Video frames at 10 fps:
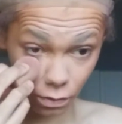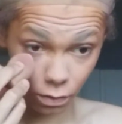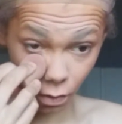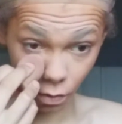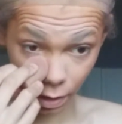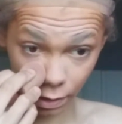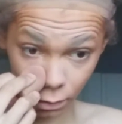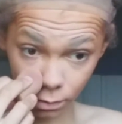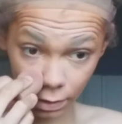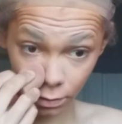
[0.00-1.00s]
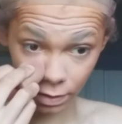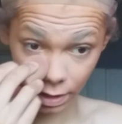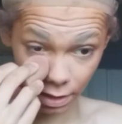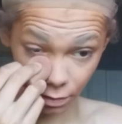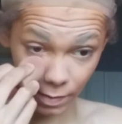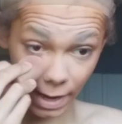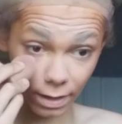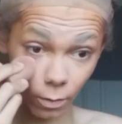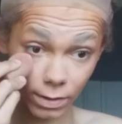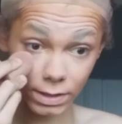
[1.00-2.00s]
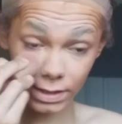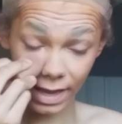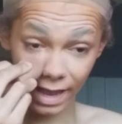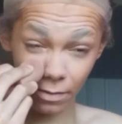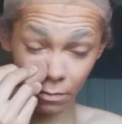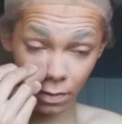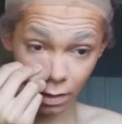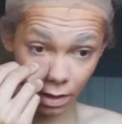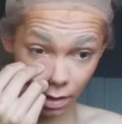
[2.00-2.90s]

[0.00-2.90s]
So it's literally, it could be anyone's game.